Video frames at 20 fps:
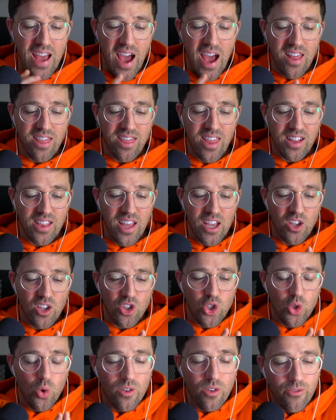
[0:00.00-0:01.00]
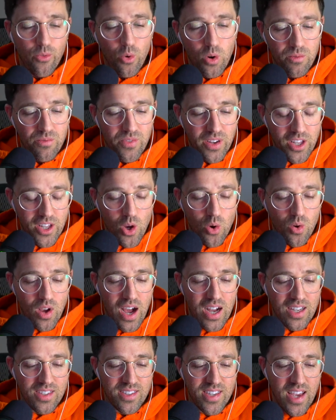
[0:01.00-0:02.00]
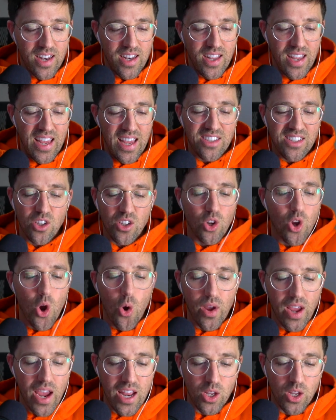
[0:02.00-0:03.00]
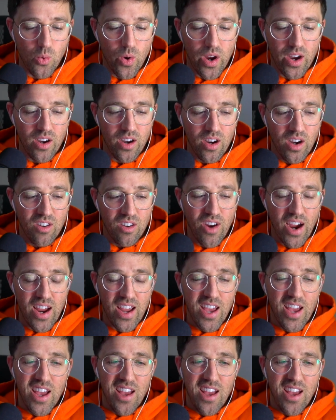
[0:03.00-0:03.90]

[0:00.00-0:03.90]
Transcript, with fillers: I think that short form video content isn't going anywhere right?